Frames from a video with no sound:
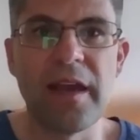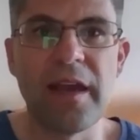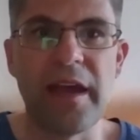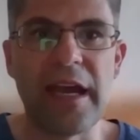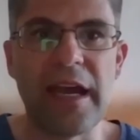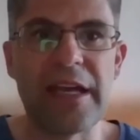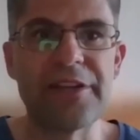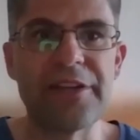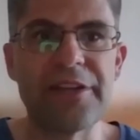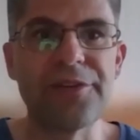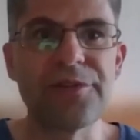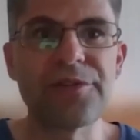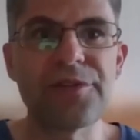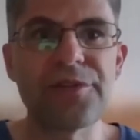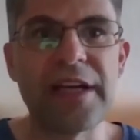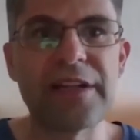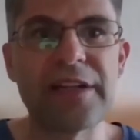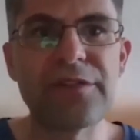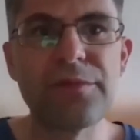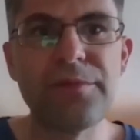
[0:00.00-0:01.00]
and you
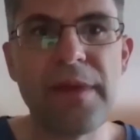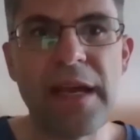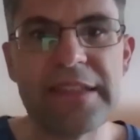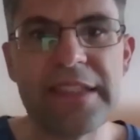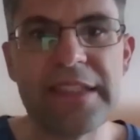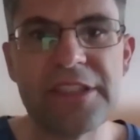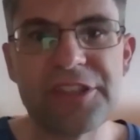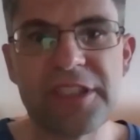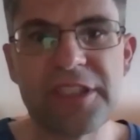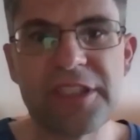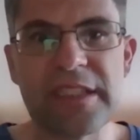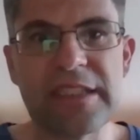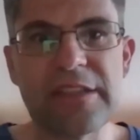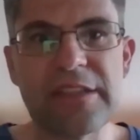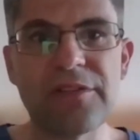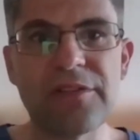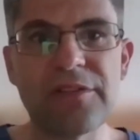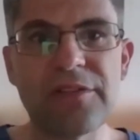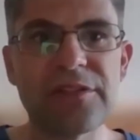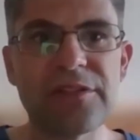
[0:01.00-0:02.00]
try to manage it in
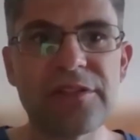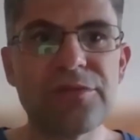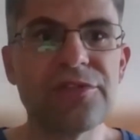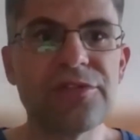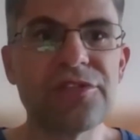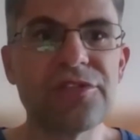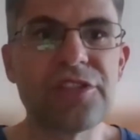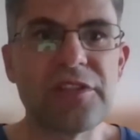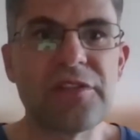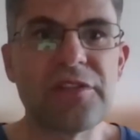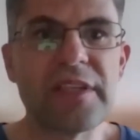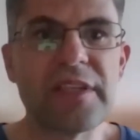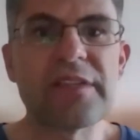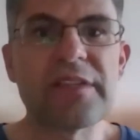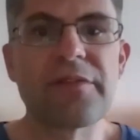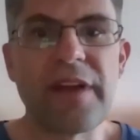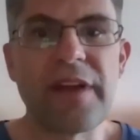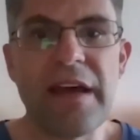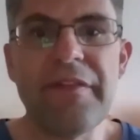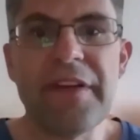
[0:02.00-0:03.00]
order to generate
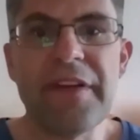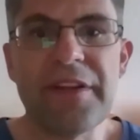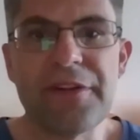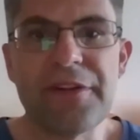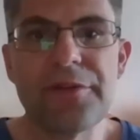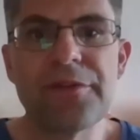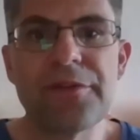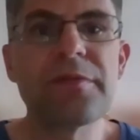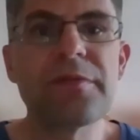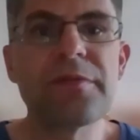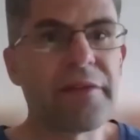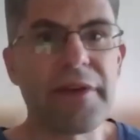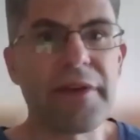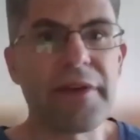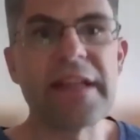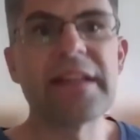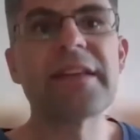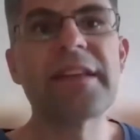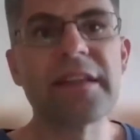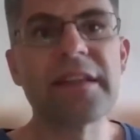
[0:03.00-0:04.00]
revenues by
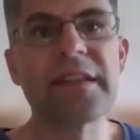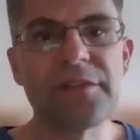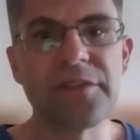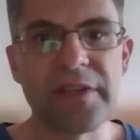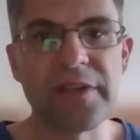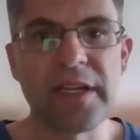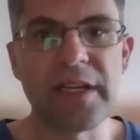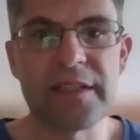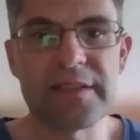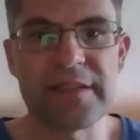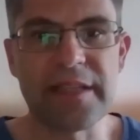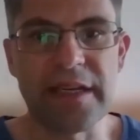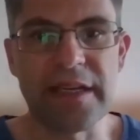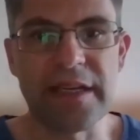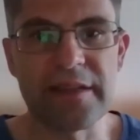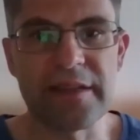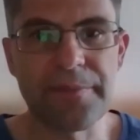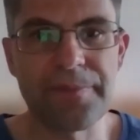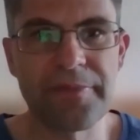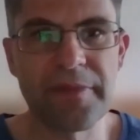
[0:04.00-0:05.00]
renting the real estate.